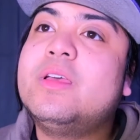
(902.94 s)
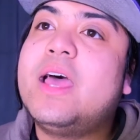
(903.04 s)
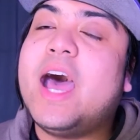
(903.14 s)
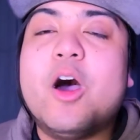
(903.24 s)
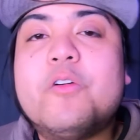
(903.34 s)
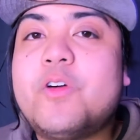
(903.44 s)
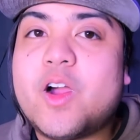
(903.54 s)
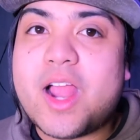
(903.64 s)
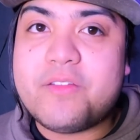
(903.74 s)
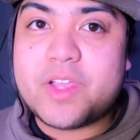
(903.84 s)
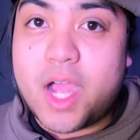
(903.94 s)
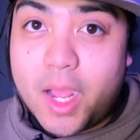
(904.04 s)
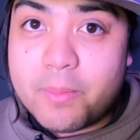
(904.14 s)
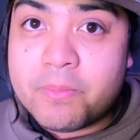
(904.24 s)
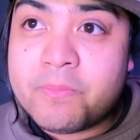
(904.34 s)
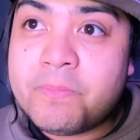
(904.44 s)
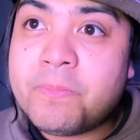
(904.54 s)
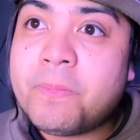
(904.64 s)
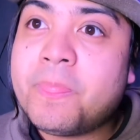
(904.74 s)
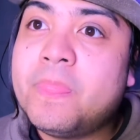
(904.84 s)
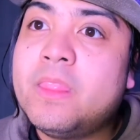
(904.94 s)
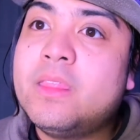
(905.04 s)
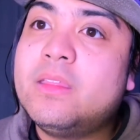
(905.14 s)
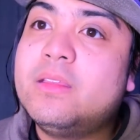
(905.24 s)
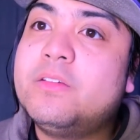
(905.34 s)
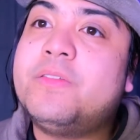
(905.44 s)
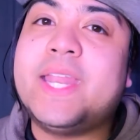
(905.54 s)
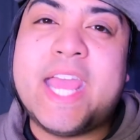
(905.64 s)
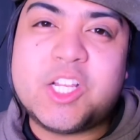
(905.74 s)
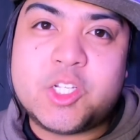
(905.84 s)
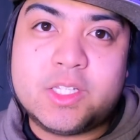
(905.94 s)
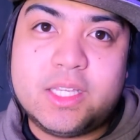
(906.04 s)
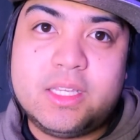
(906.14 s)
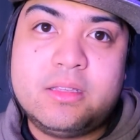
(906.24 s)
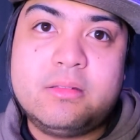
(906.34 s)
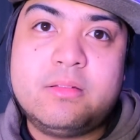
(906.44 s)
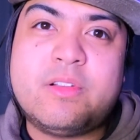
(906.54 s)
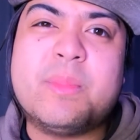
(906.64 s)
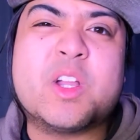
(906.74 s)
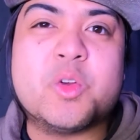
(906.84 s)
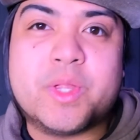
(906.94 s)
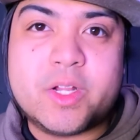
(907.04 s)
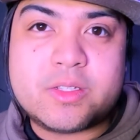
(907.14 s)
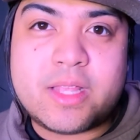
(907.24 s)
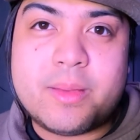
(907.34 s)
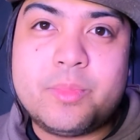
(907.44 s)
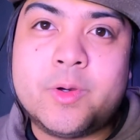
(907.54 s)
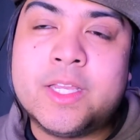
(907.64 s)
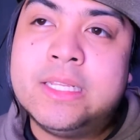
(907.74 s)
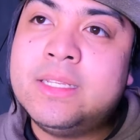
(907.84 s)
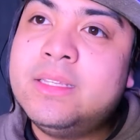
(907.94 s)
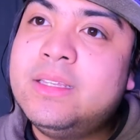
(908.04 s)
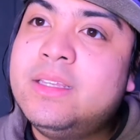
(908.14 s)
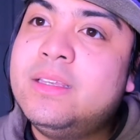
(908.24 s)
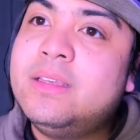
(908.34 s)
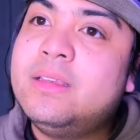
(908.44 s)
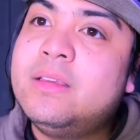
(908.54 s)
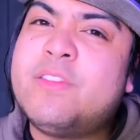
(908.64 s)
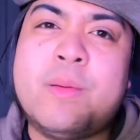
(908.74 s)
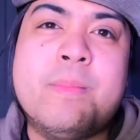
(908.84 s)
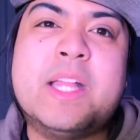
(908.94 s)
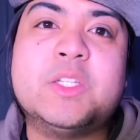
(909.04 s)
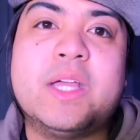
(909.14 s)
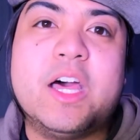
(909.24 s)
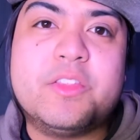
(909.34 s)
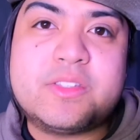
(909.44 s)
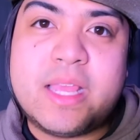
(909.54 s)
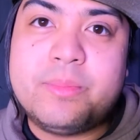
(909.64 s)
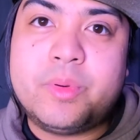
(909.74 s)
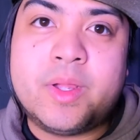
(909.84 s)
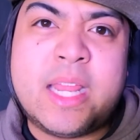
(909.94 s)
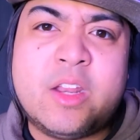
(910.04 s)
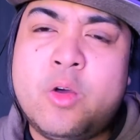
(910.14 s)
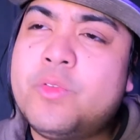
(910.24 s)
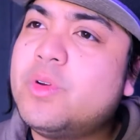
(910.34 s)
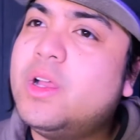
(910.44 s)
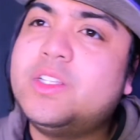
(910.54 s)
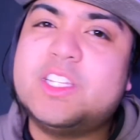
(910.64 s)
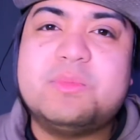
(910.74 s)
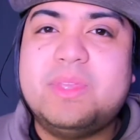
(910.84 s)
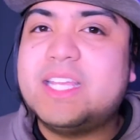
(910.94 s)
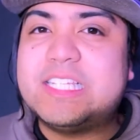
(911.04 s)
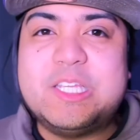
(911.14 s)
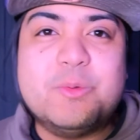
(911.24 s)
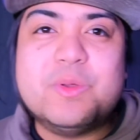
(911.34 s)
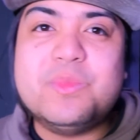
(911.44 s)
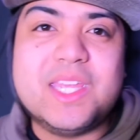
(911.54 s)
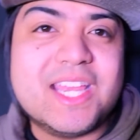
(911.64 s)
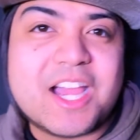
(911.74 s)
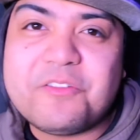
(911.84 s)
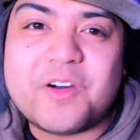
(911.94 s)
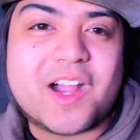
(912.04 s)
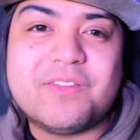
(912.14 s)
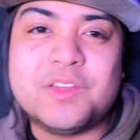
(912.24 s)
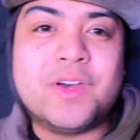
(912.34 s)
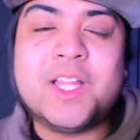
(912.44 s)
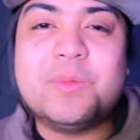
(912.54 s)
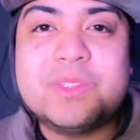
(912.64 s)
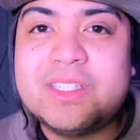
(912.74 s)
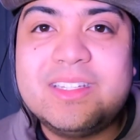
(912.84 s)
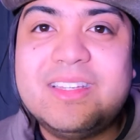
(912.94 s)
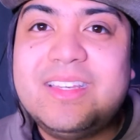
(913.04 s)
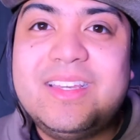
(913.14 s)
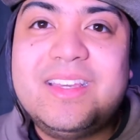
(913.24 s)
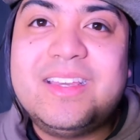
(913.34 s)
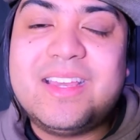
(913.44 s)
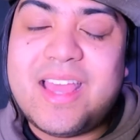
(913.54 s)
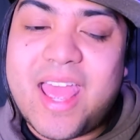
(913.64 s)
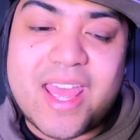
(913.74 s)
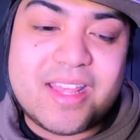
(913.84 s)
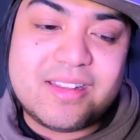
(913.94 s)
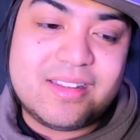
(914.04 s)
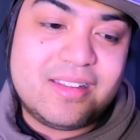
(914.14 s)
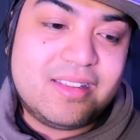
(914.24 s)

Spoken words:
how far I've come financially, from a career standpoint, from a mental health standpoint, and overall just me as a human being, how far I've developed. And